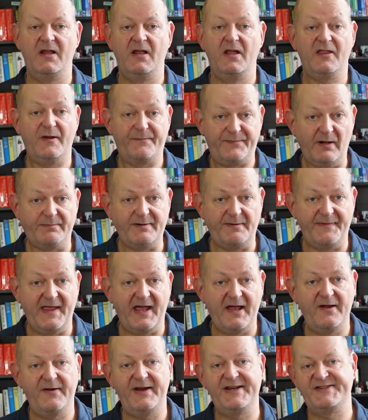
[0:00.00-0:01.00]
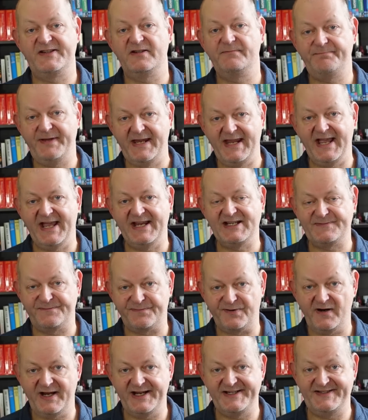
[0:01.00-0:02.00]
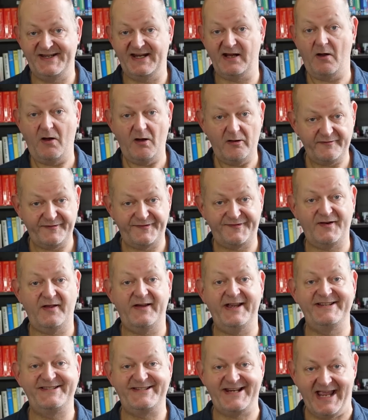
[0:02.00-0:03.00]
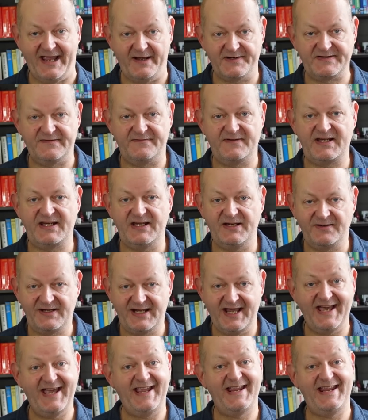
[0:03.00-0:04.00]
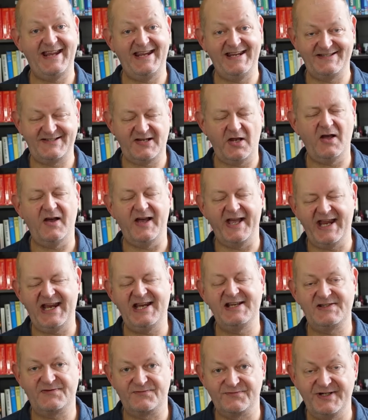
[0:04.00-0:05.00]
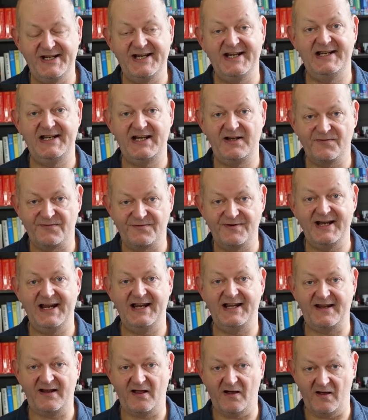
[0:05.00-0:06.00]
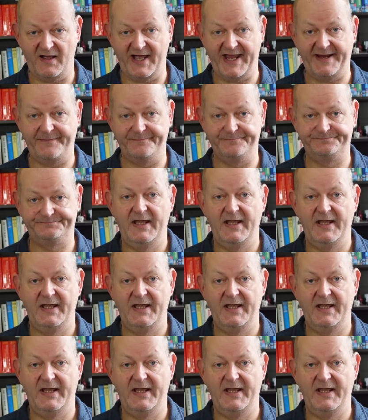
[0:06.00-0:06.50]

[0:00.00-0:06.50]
The problem though is that BA's pricing on flights out of the UK is high. It's really, really high.